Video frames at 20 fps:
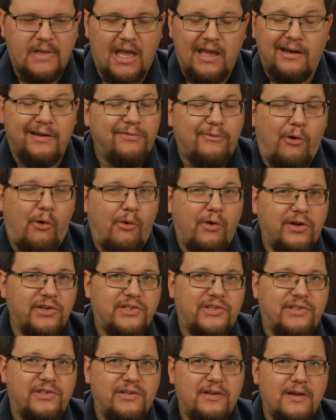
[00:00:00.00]
And of
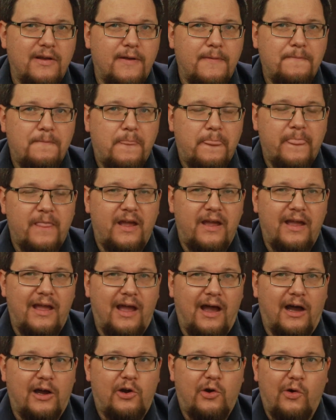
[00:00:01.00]
course,
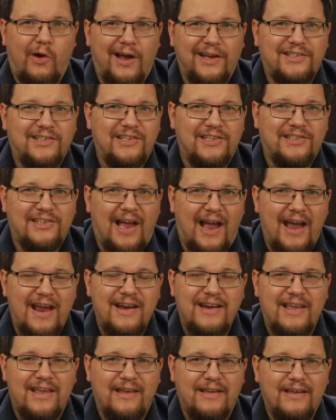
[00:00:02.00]
across
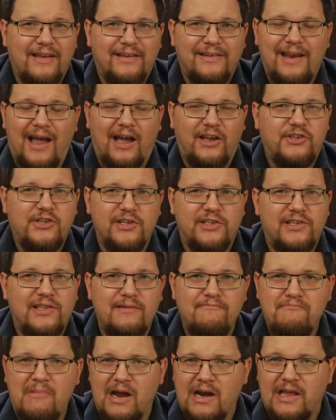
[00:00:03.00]
society, not just
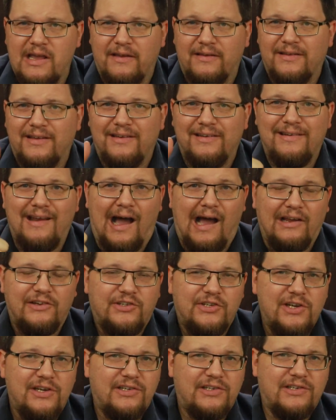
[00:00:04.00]
the money,
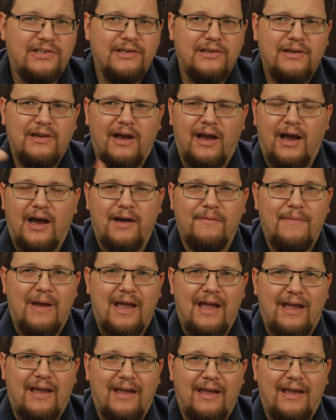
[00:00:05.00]
not just um,